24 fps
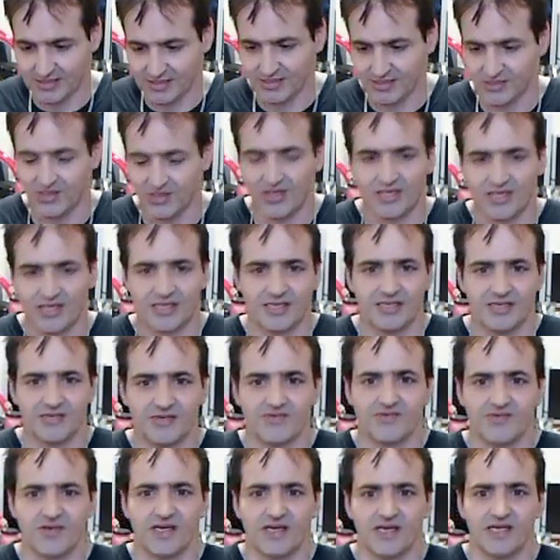not getting
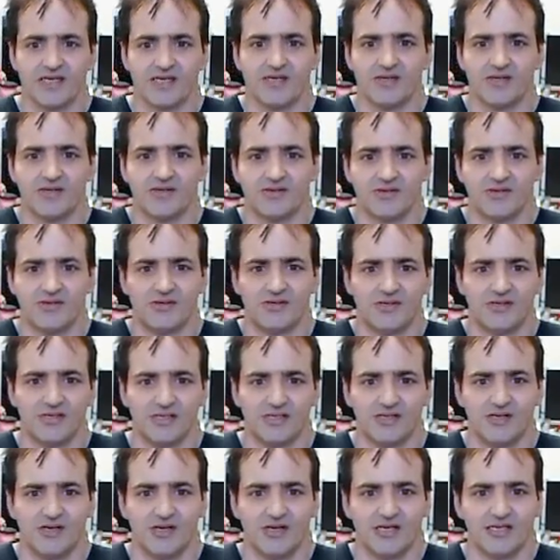right or
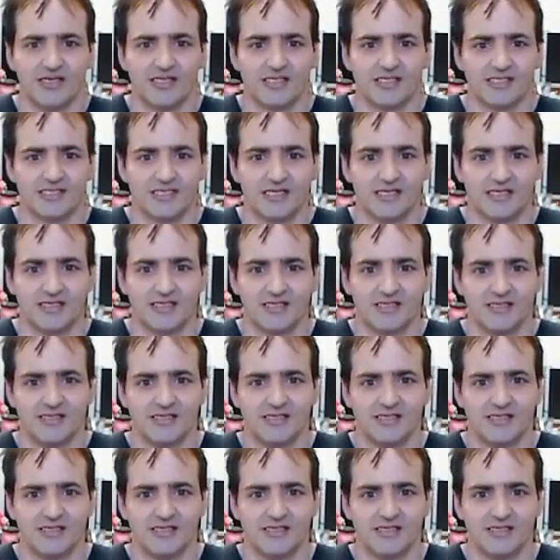not understanding.